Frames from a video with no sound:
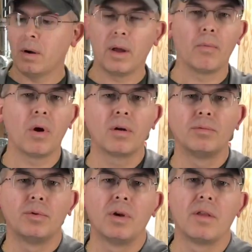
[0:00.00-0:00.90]
All right, welcome
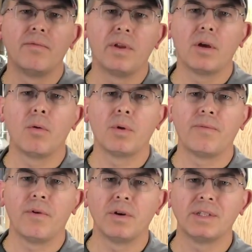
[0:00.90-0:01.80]
to another video with
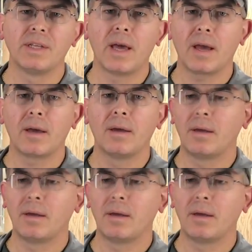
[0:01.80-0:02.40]
Furnace Tech.